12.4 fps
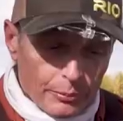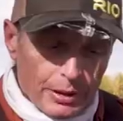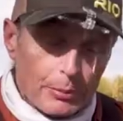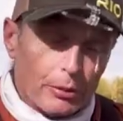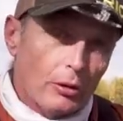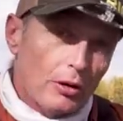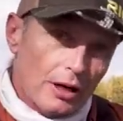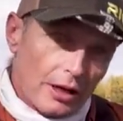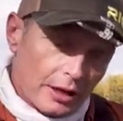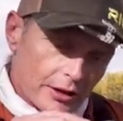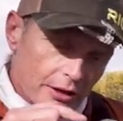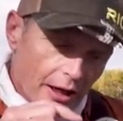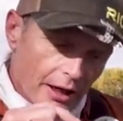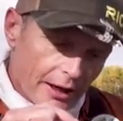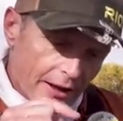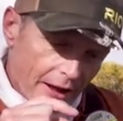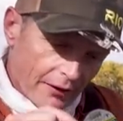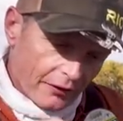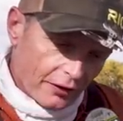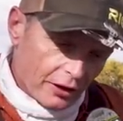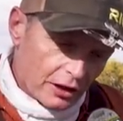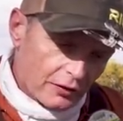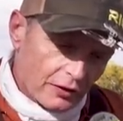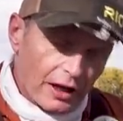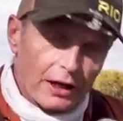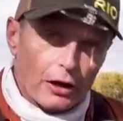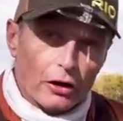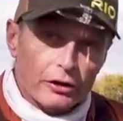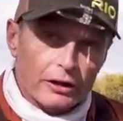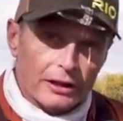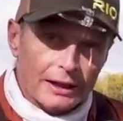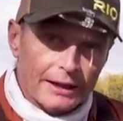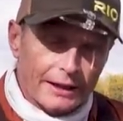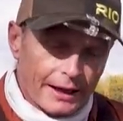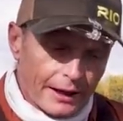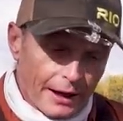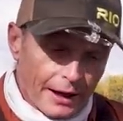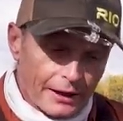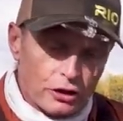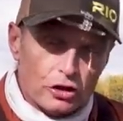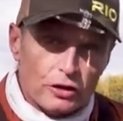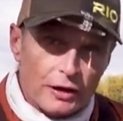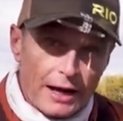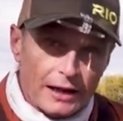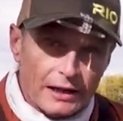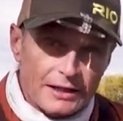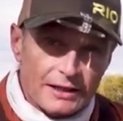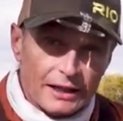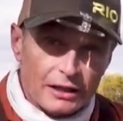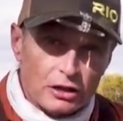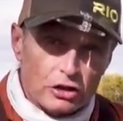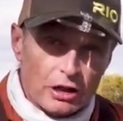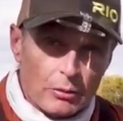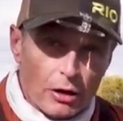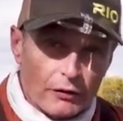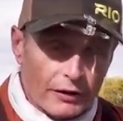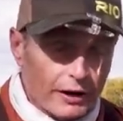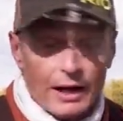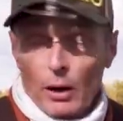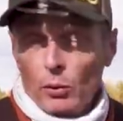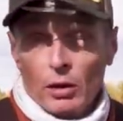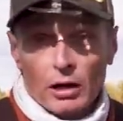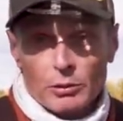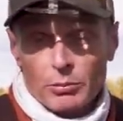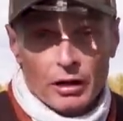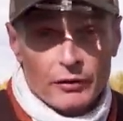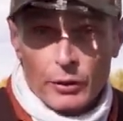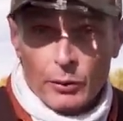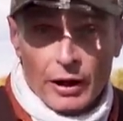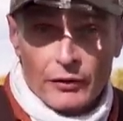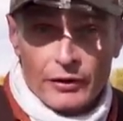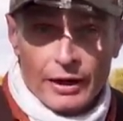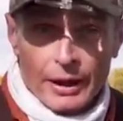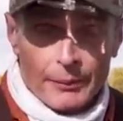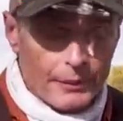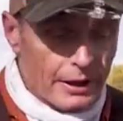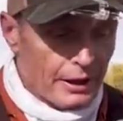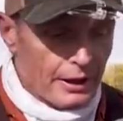of people tie their first fly onto the leader here and trail a second streamer off it and that works perfectly well for them.